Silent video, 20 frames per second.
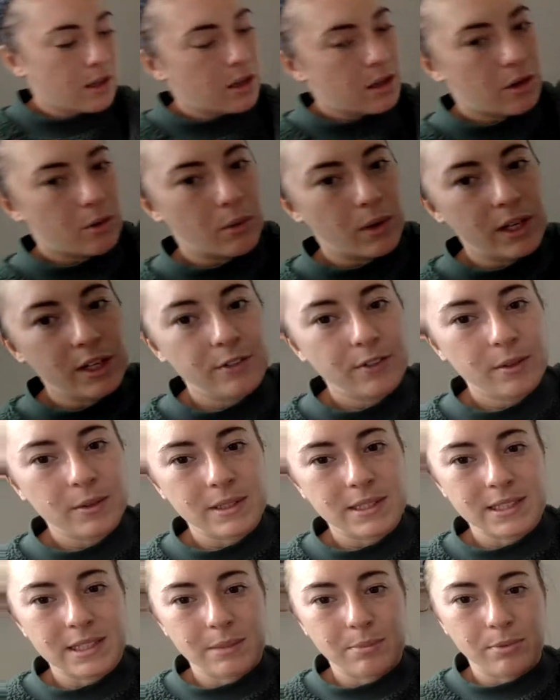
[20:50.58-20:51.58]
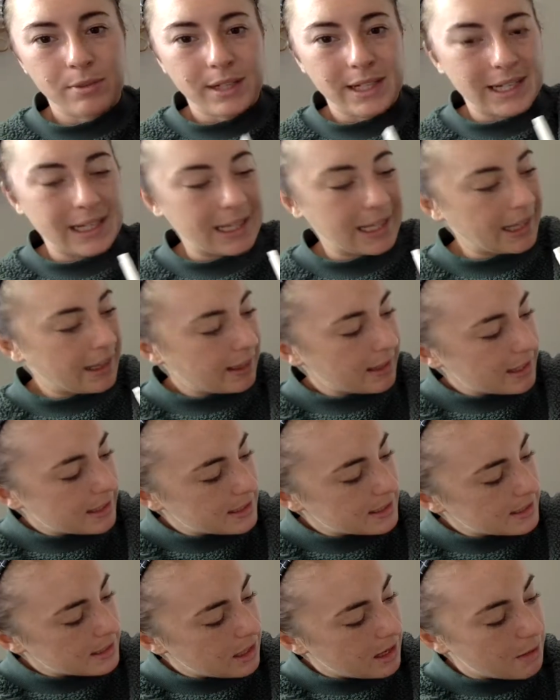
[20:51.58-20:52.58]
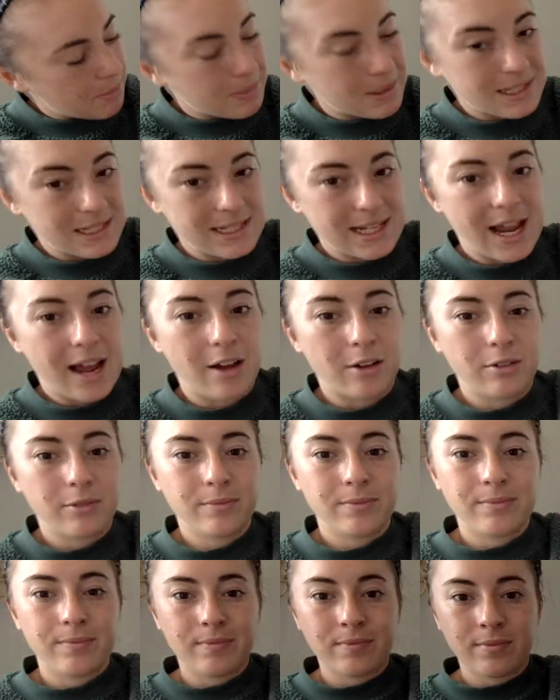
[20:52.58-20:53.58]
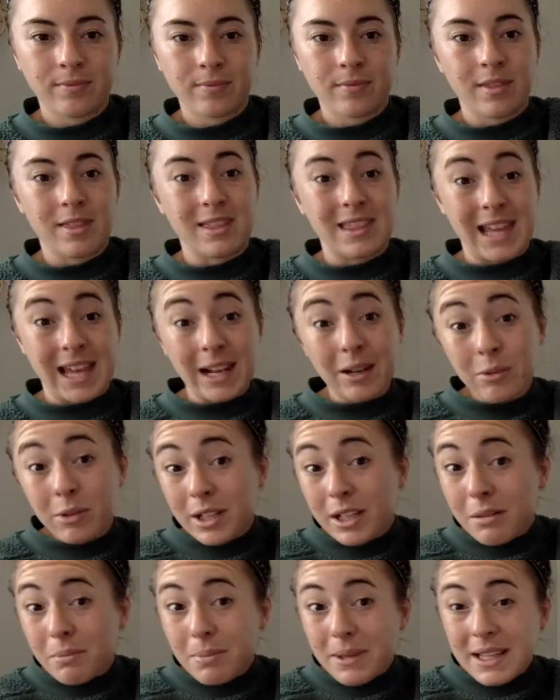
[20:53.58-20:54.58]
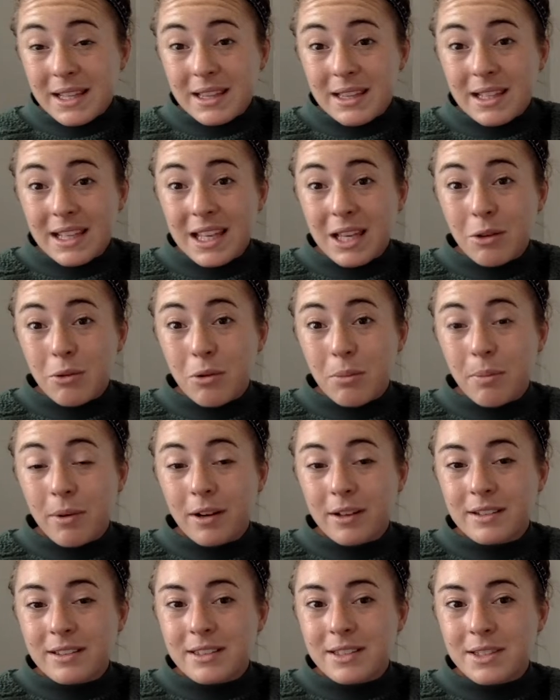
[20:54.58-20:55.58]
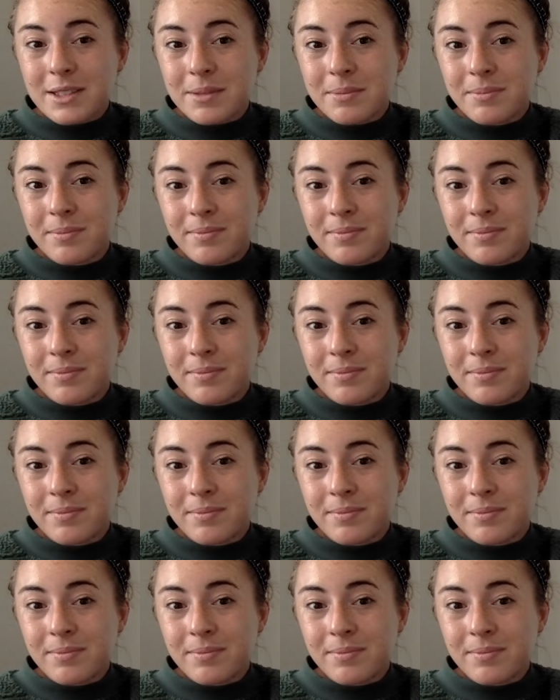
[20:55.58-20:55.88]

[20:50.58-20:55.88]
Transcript: What if it was separated like this, up and down? Then would it be the equal parts?